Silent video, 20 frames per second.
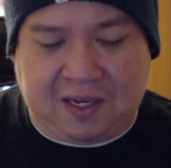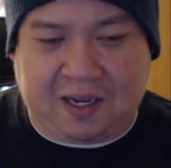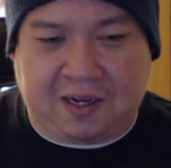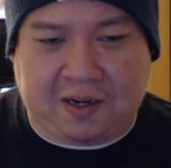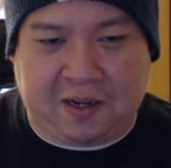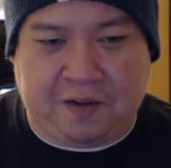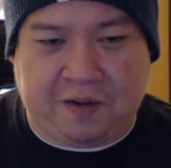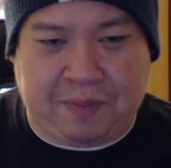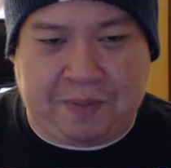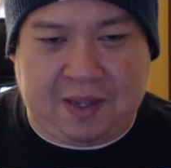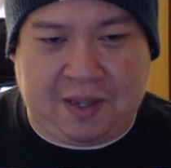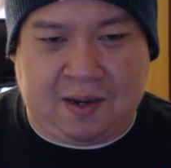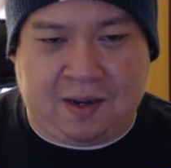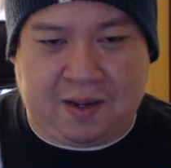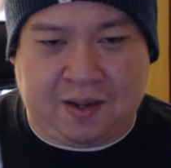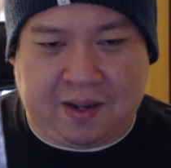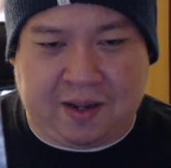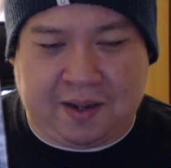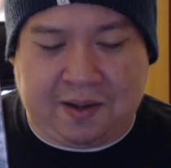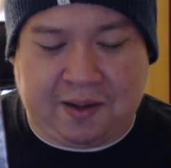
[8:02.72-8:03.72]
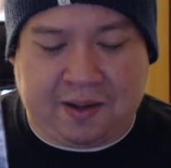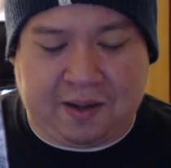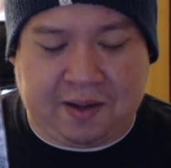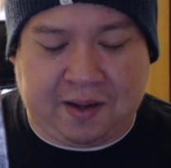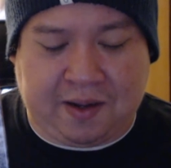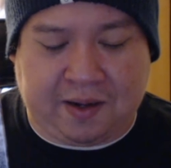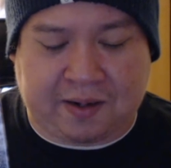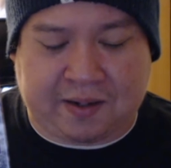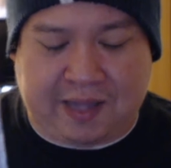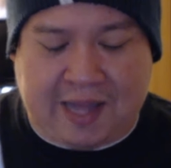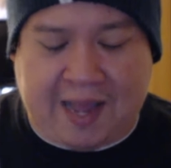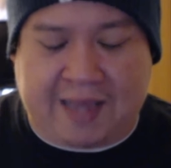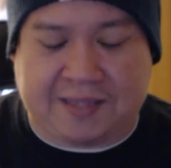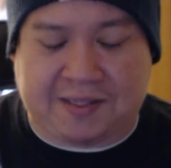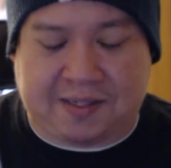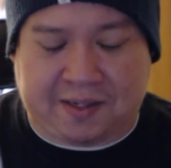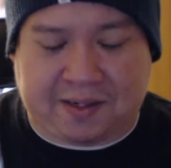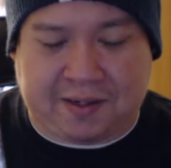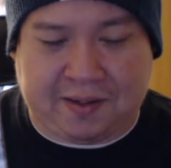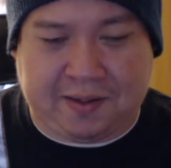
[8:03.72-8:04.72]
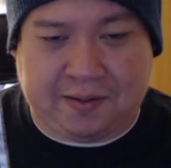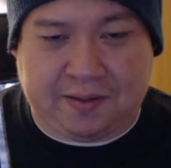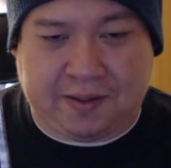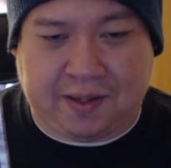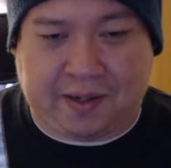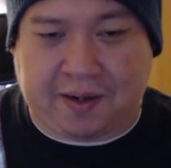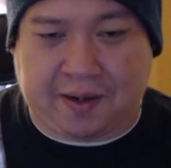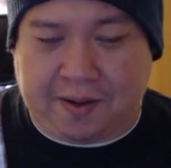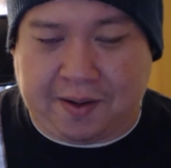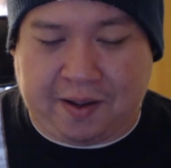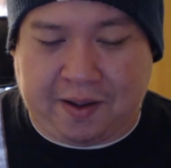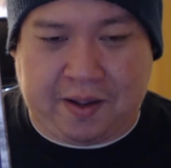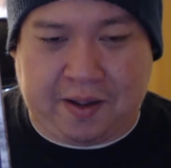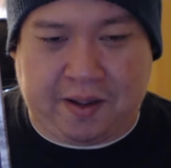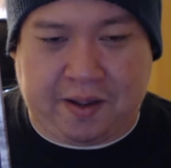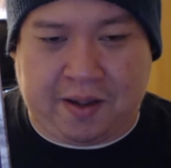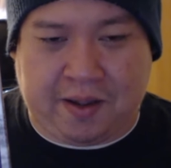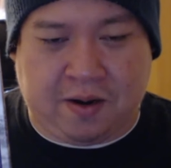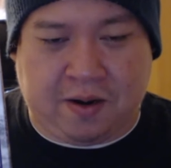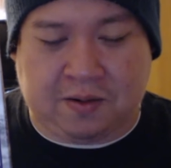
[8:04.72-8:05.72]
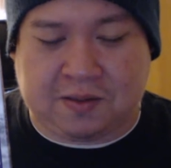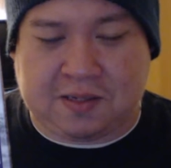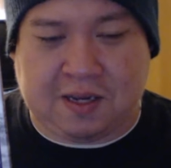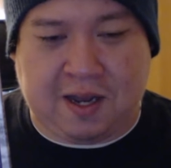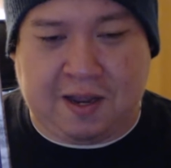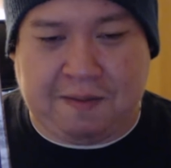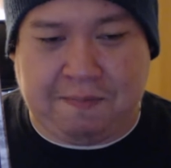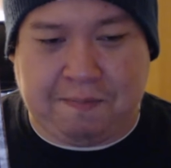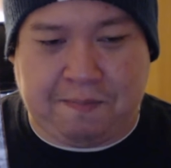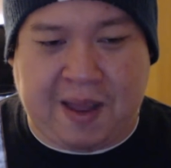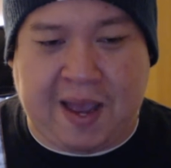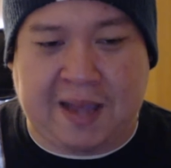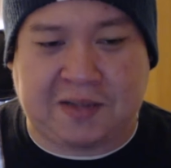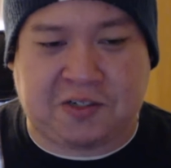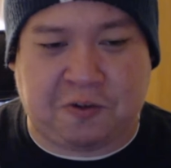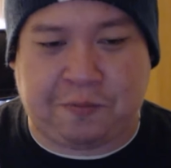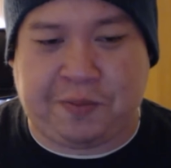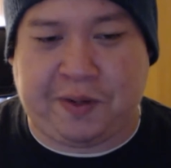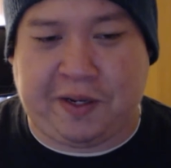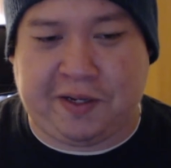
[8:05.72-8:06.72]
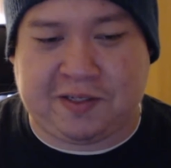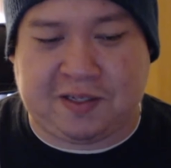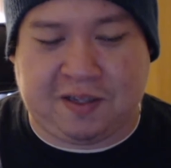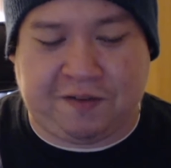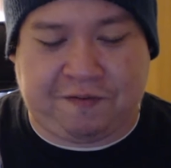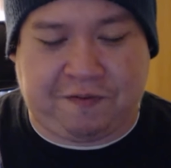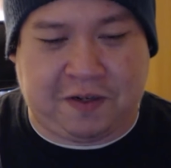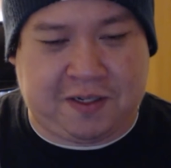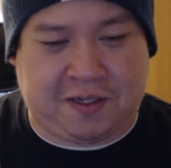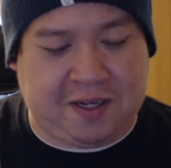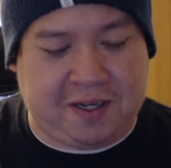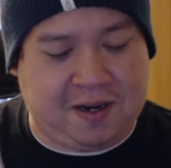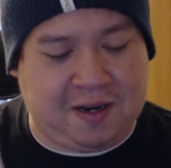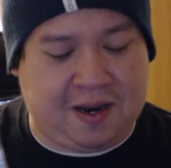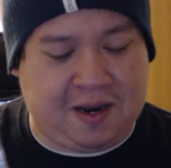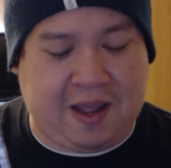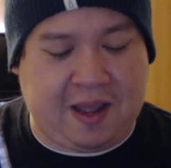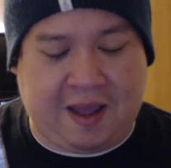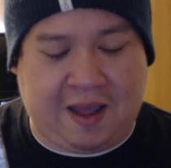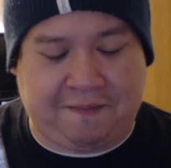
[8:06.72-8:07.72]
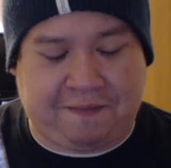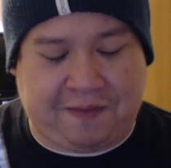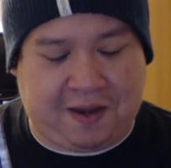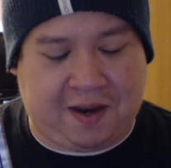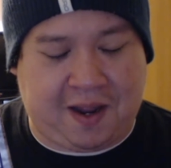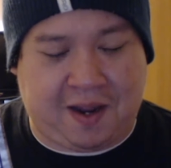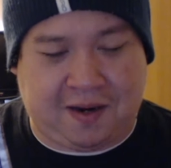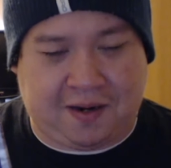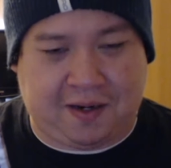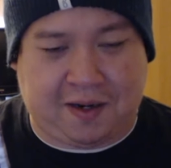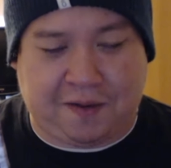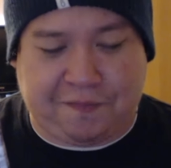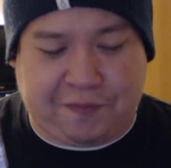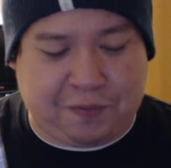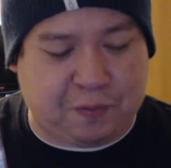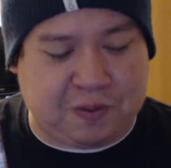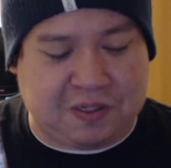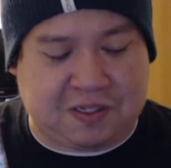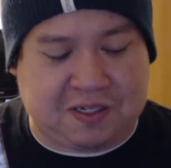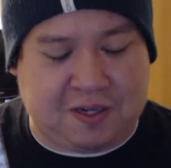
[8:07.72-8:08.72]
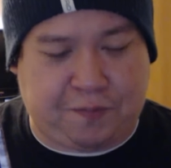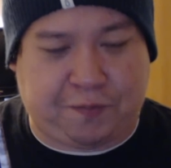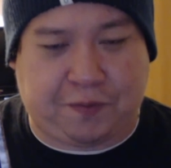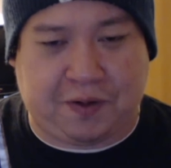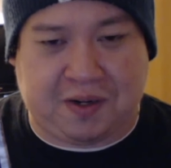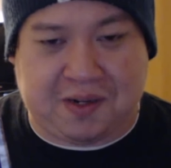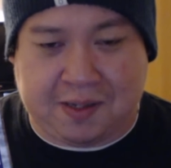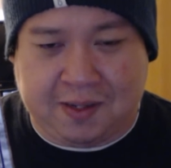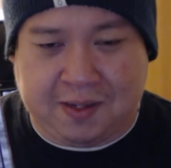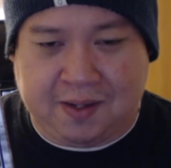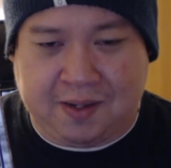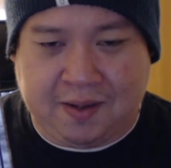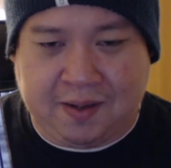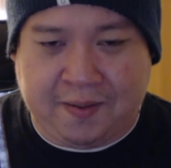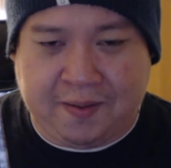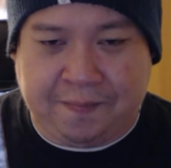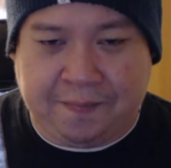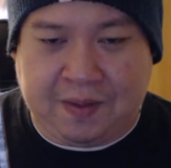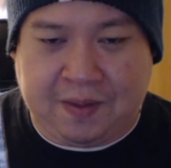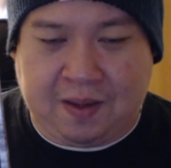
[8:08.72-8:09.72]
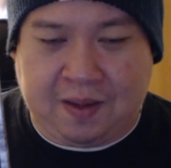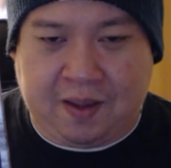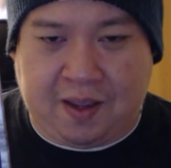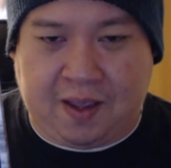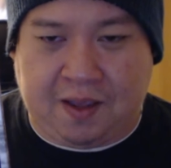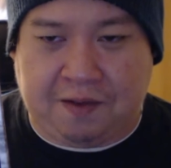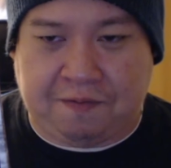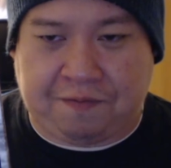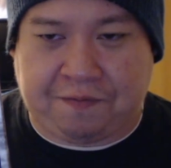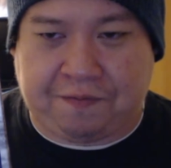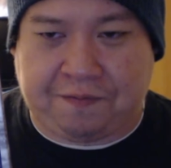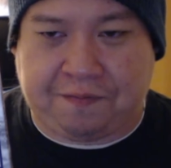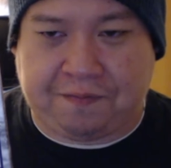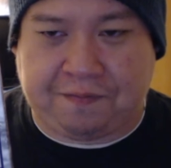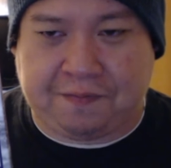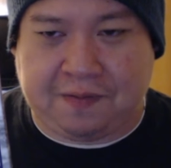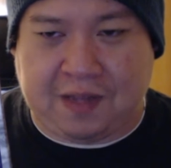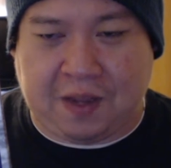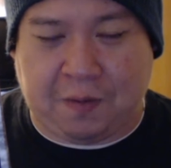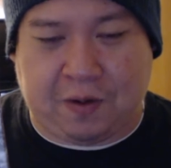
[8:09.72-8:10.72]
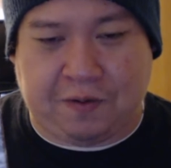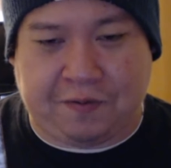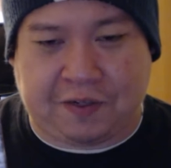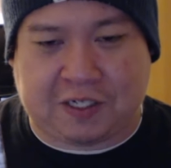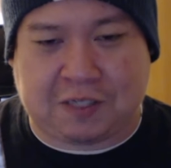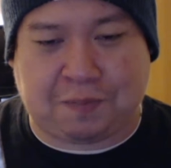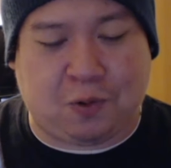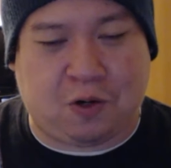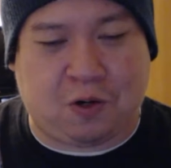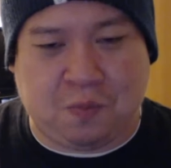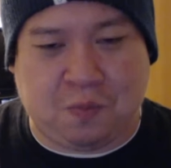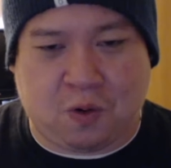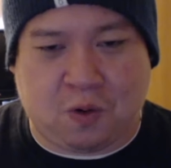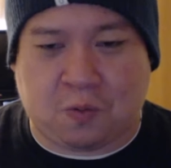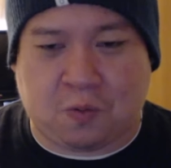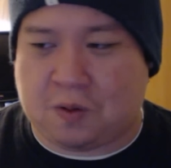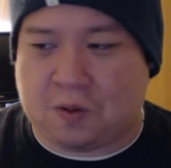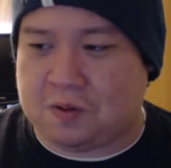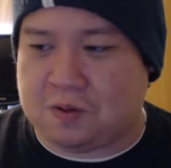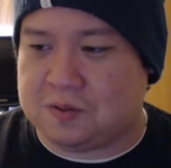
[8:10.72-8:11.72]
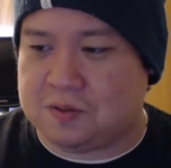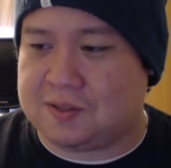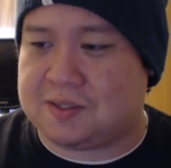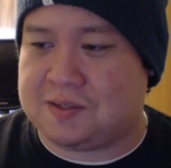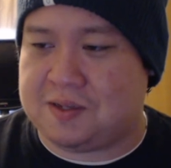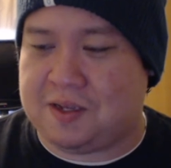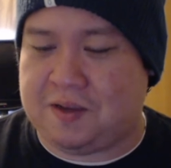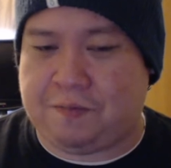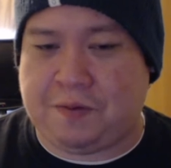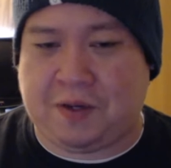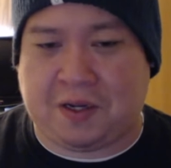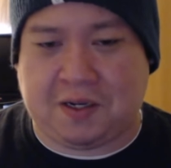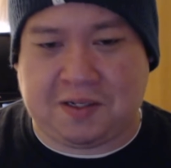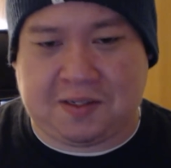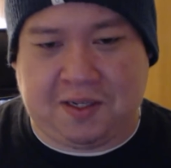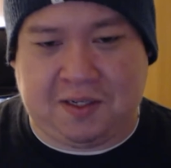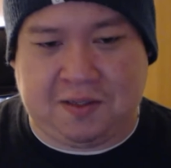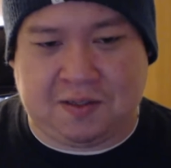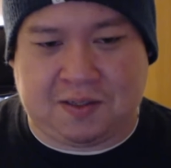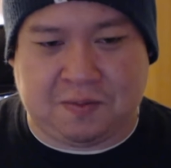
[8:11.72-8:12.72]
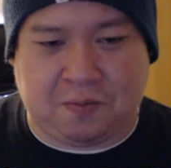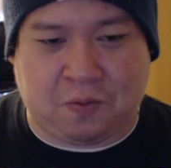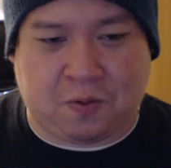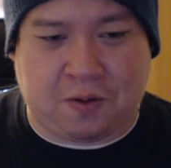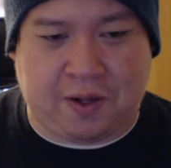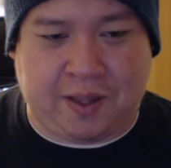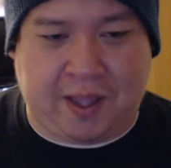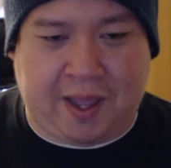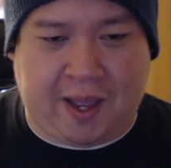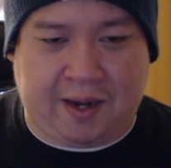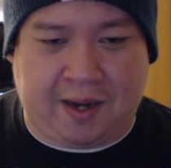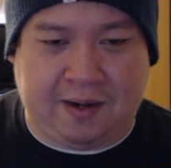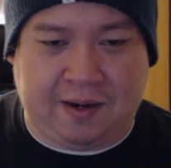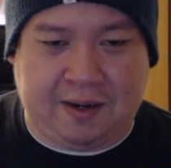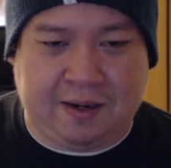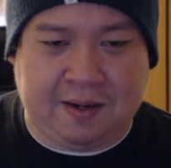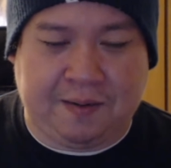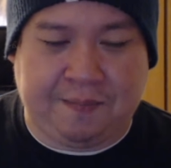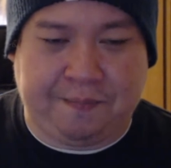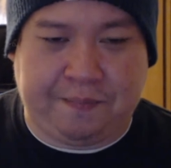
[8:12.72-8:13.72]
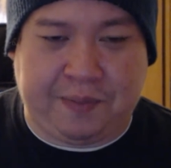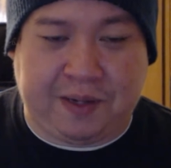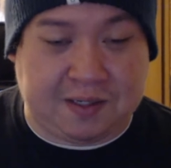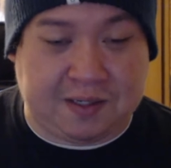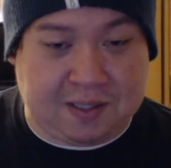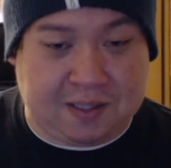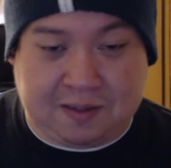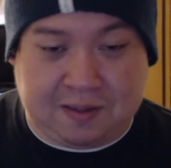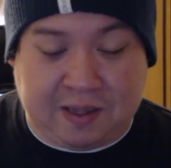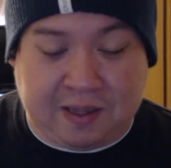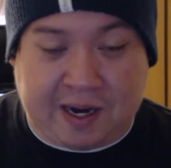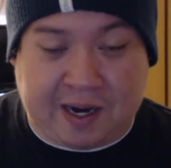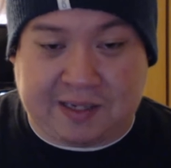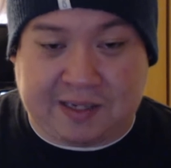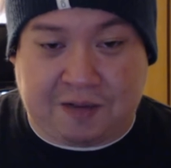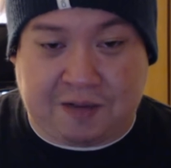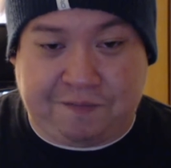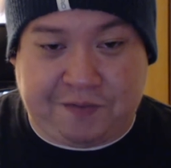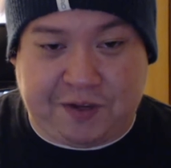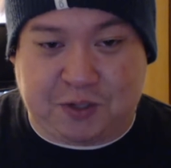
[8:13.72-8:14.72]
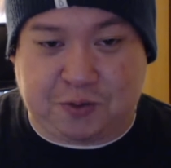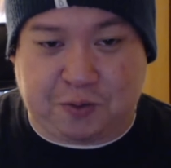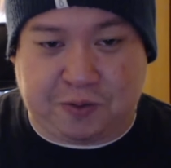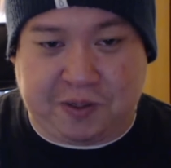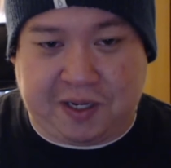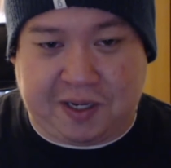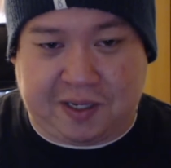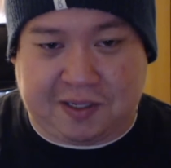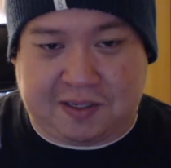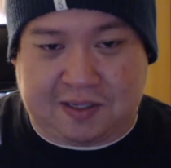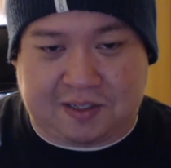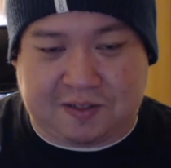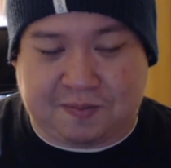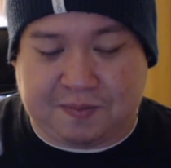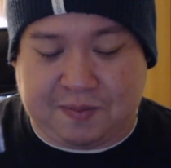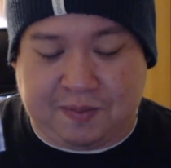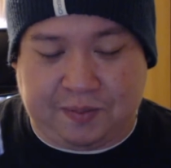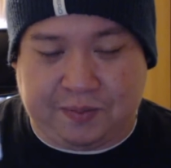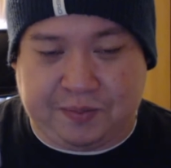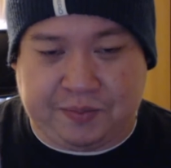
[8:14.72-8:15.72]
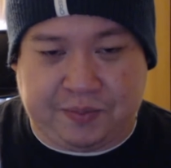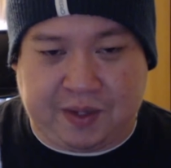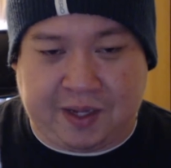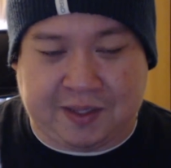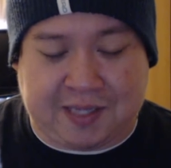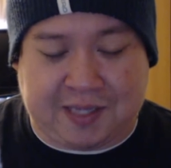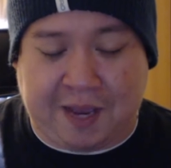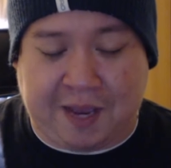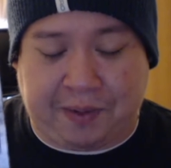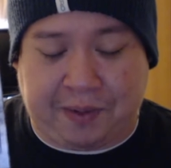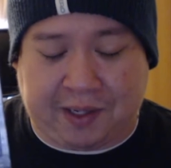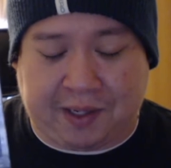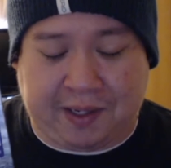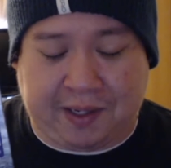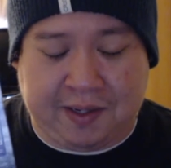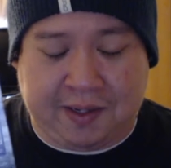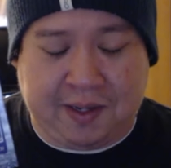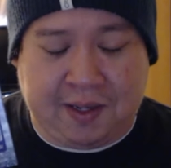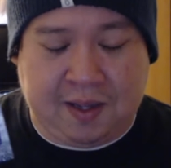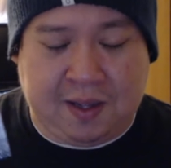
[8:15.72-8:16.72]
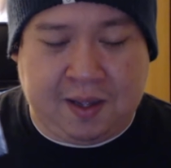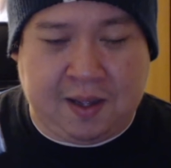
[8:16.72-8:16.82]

think it could have been a classic, like an all-time masterpiece, if it didn't have that ending, if it was different, if they would have explored more worlds, if we could have seen some more of that. Because, like I said, visually it's epic.